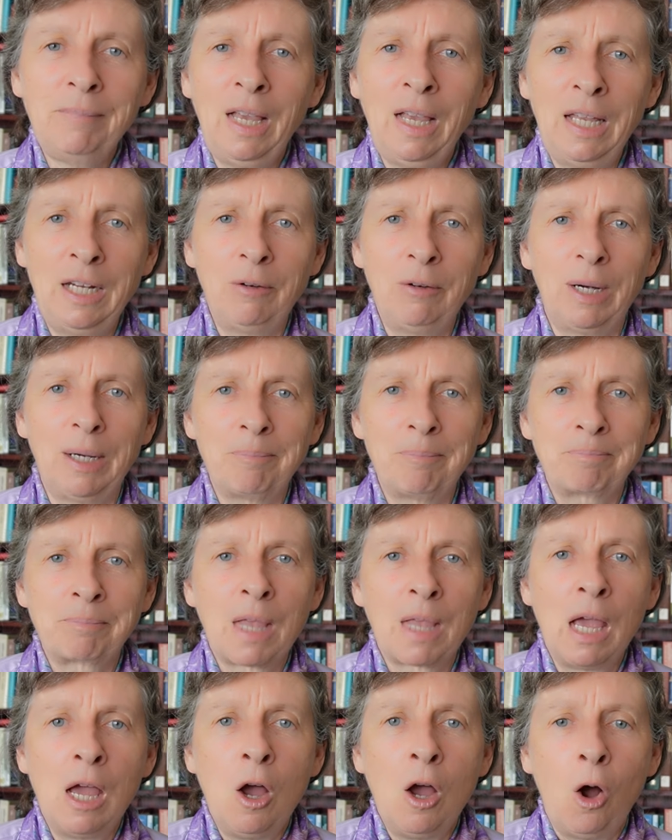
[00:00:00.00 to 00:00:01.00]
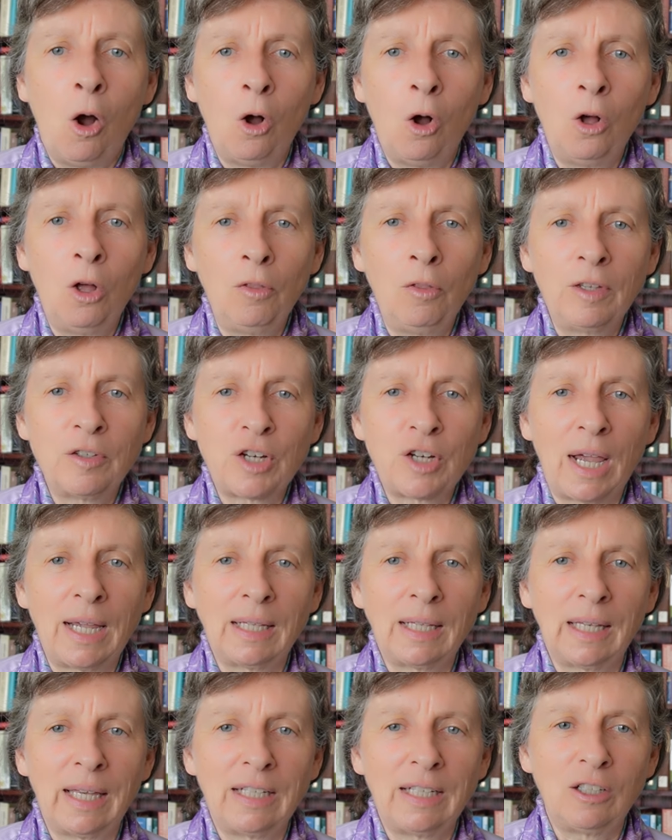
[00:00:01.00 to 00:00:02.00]
Anyway, all the
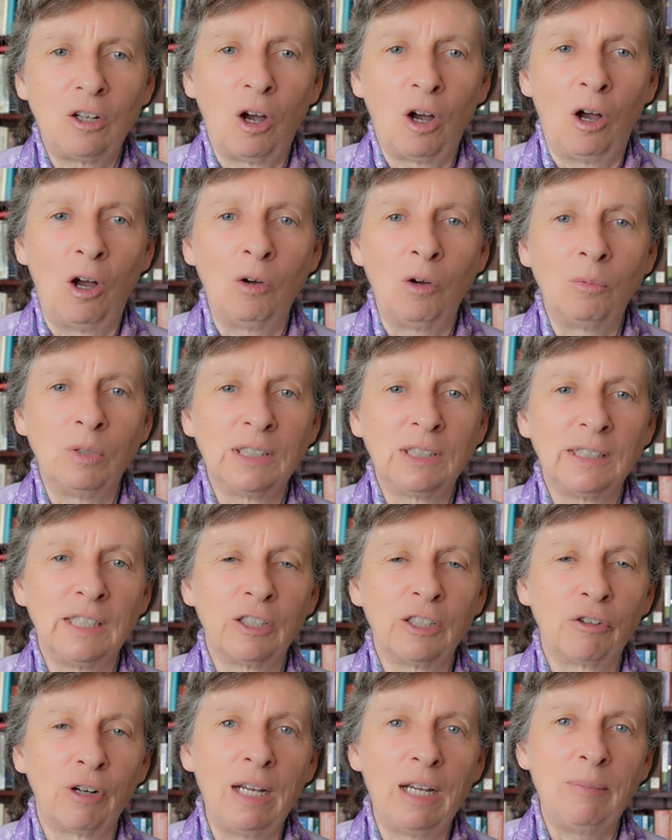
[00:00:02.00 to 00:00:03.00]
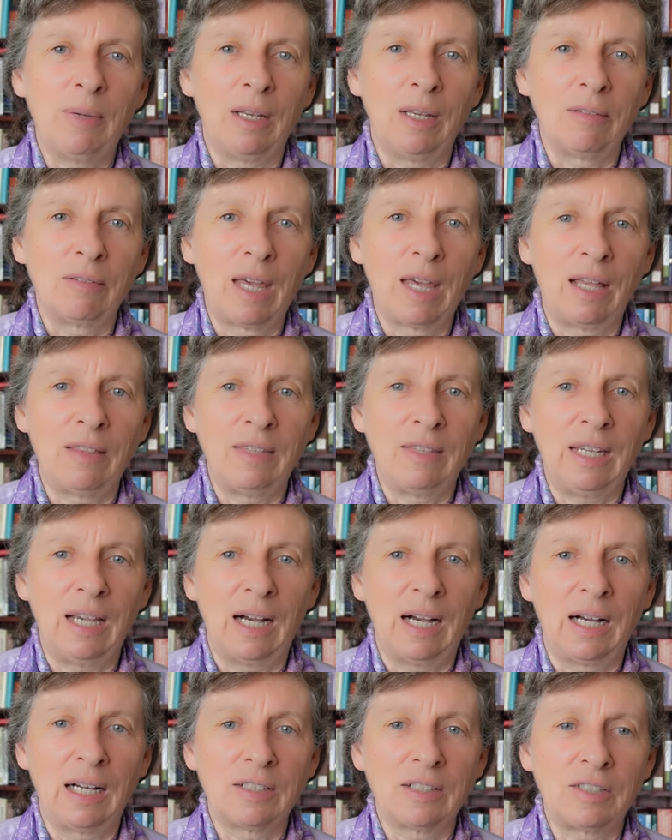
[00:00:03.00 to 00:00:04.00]
JLN got was an agreement that the
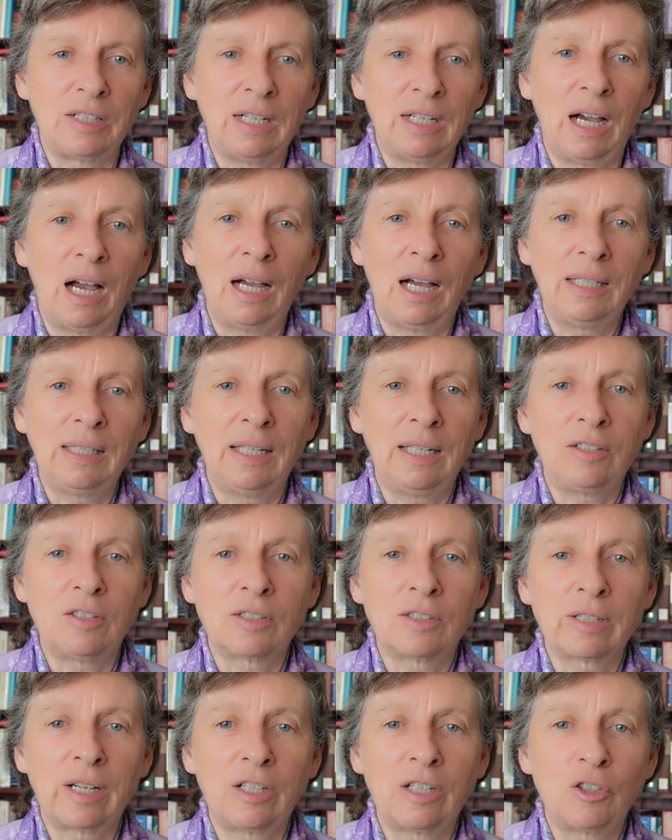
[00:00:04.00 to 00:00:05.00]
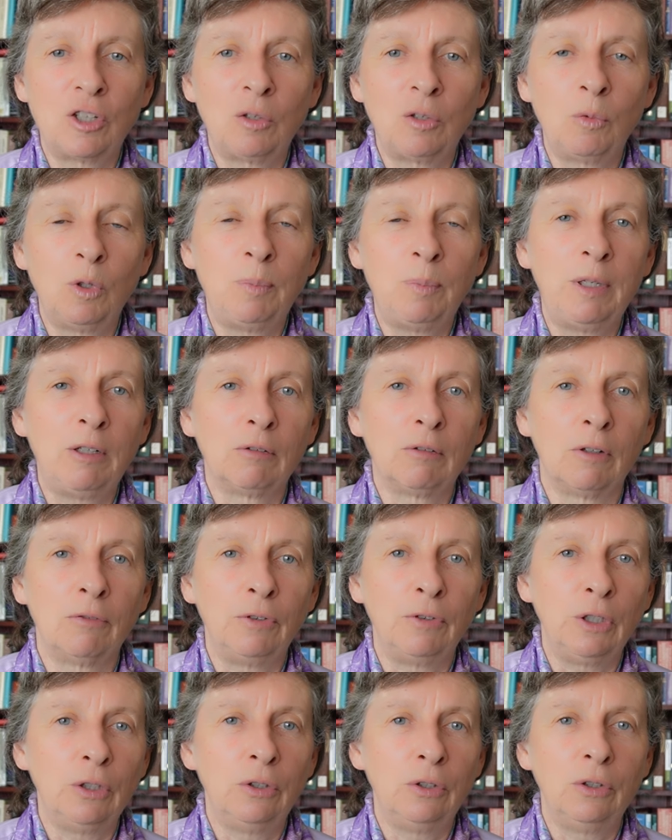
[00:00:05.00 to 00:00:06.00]
RTI legislation would be
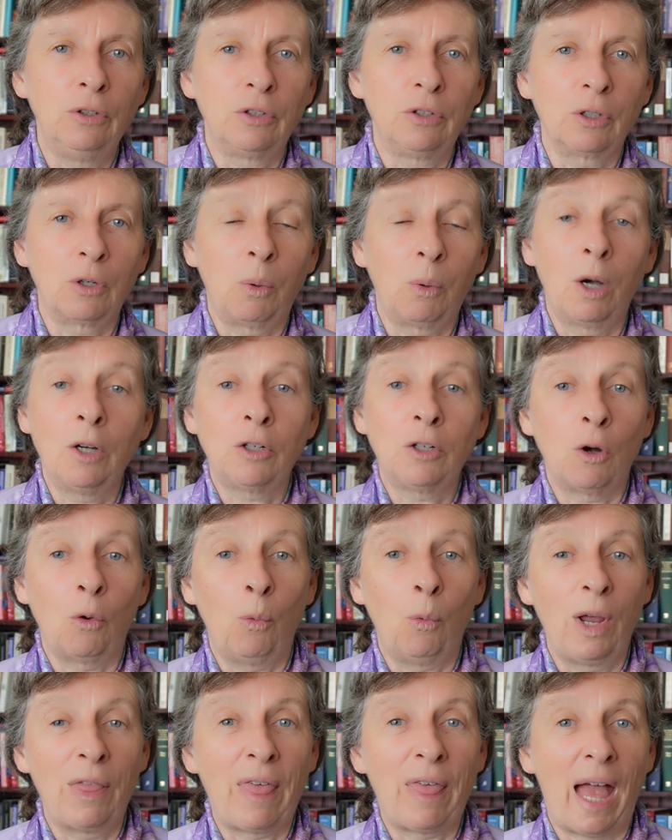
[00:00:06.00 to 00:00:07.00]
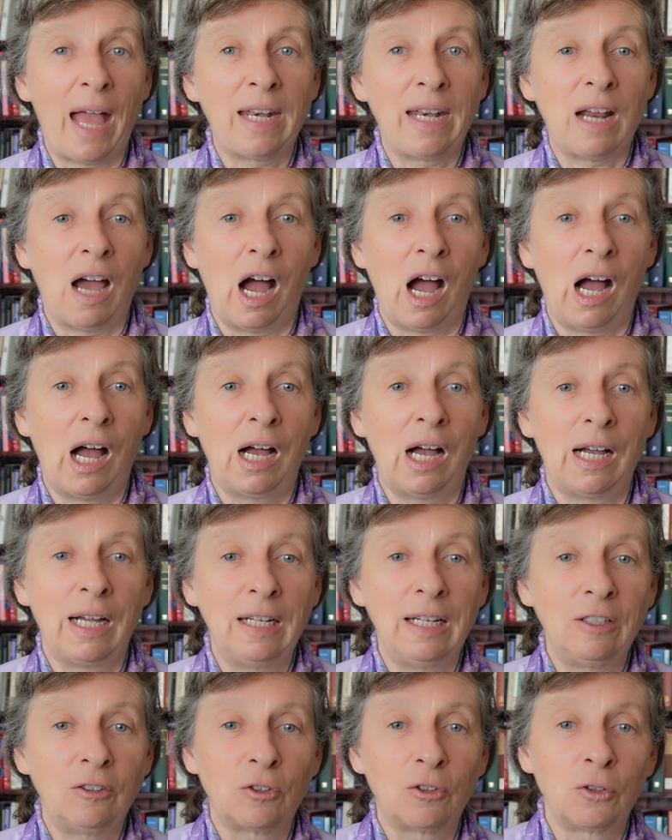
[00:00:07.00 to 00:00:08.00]
reviewed, quote, with an
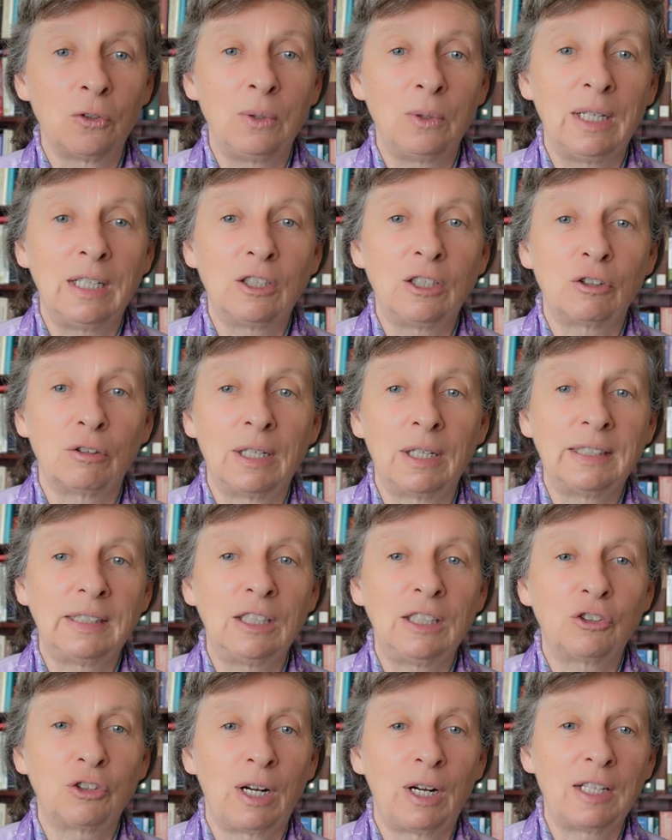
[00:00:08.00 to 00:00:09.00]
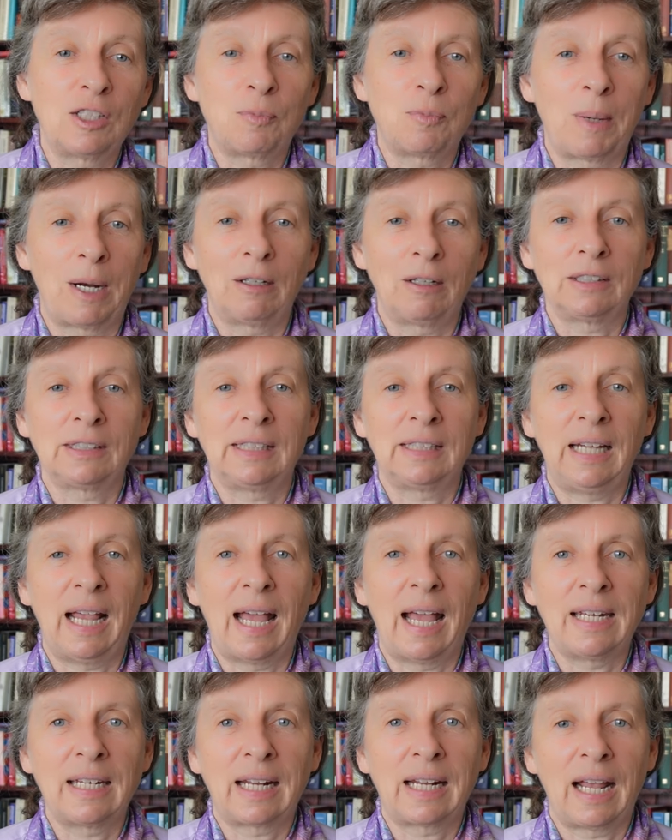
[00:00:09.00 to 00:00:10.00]
eye to increasing transparency
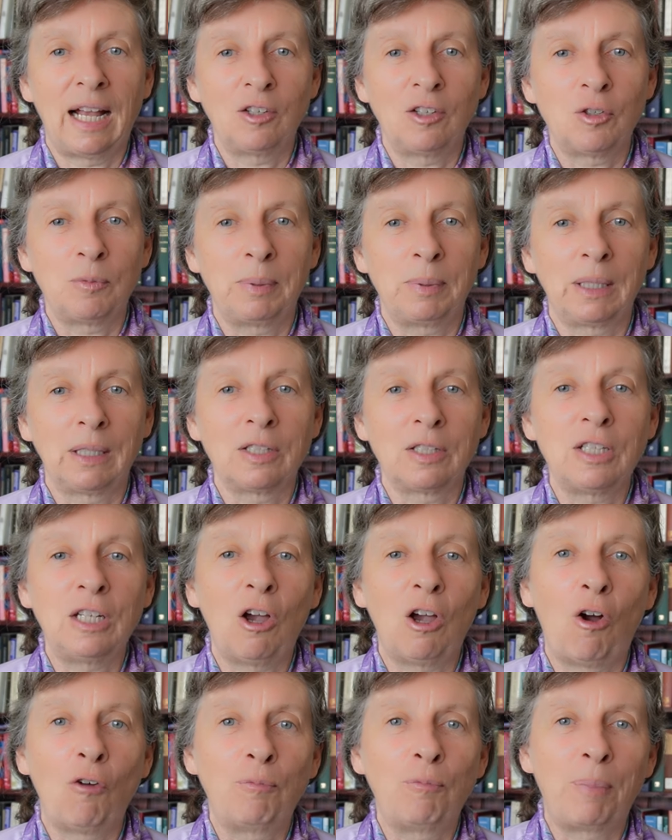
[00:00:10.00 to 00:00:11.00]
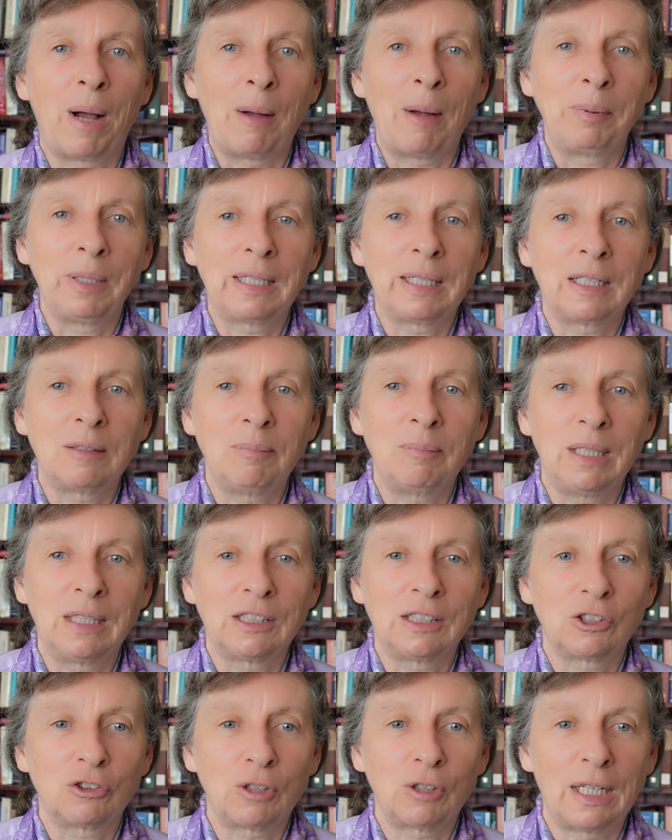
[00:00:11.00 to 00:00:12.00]
and accountability of public
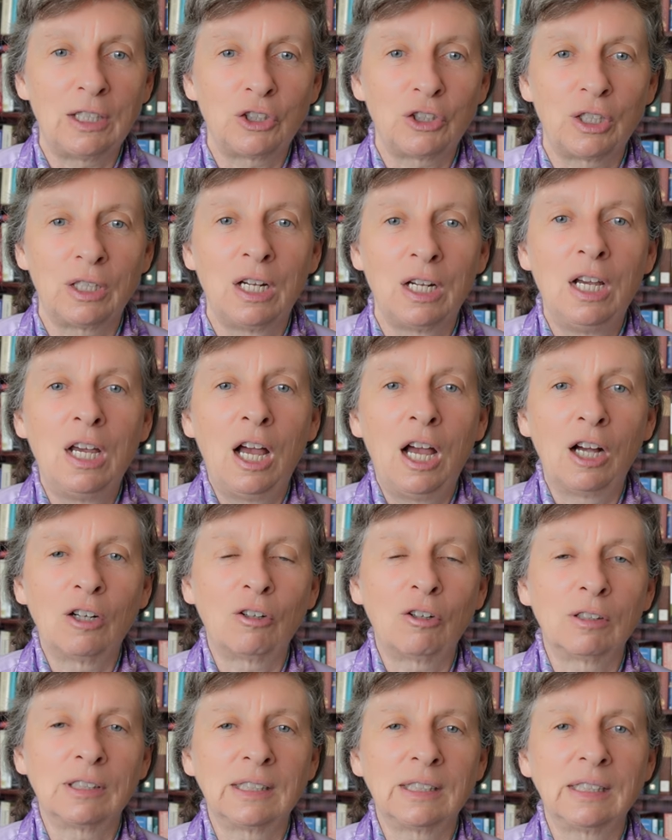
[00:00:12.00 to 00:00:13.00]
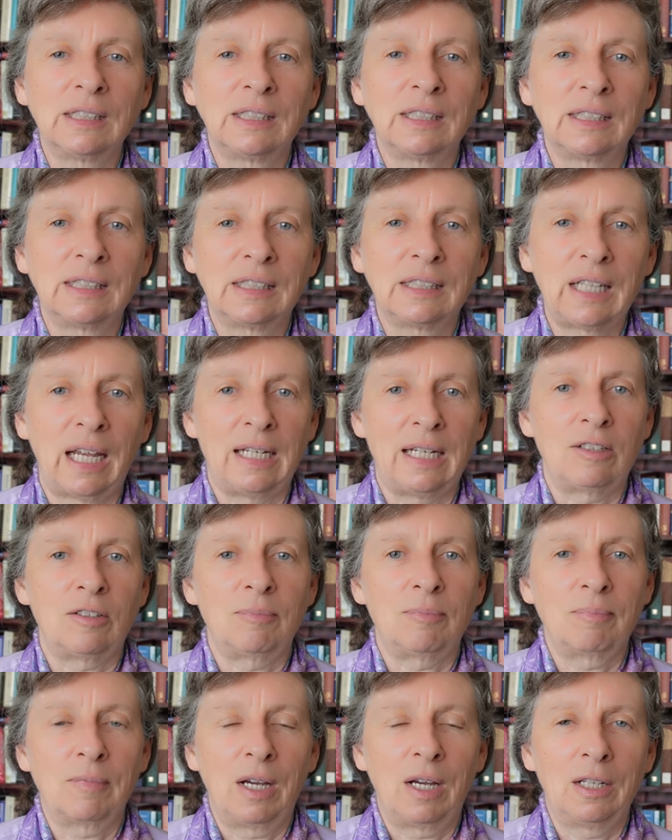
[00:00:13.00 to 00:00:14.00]
administration across the
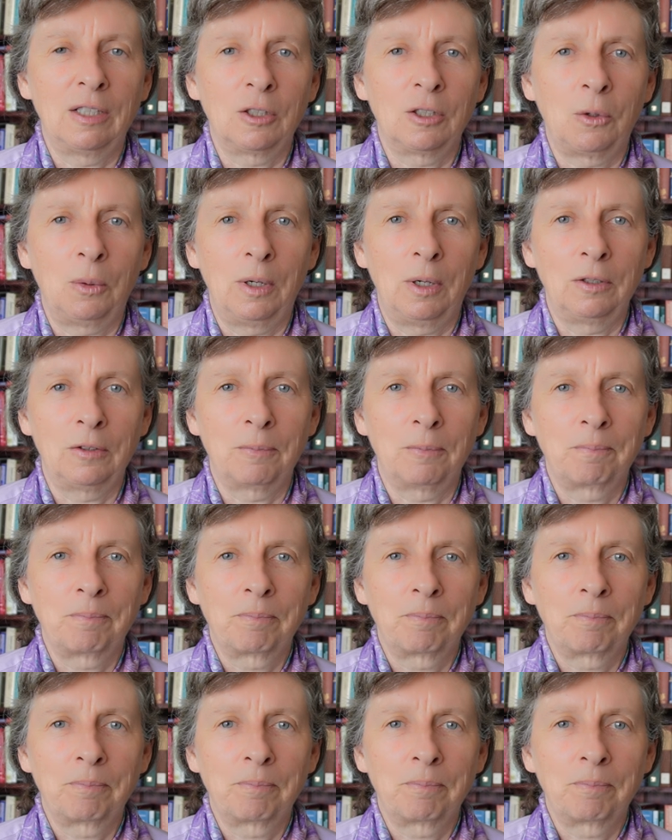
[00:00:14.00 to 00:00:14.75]
state, unquote.